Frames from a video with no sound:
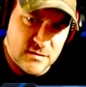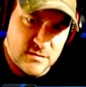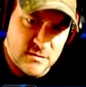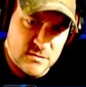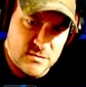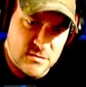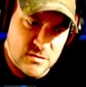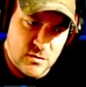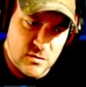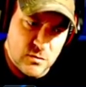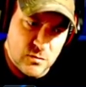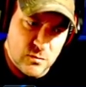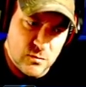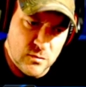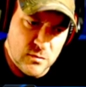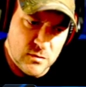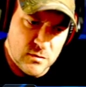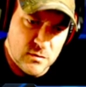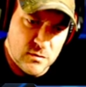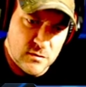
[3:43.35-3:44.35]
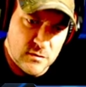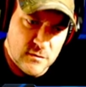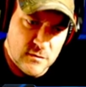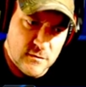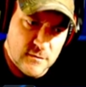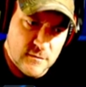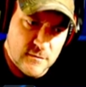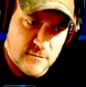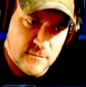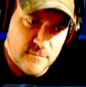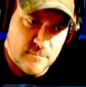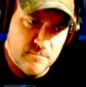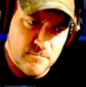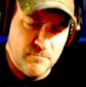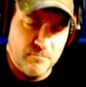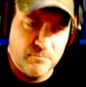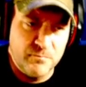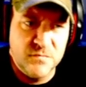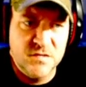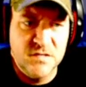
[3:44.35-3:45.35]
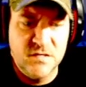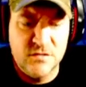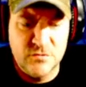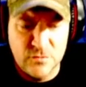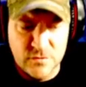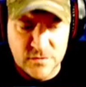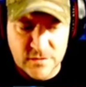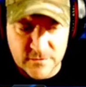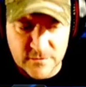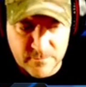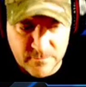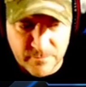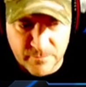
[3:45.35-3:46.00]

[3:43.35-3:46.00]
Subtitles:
So, it's interesting.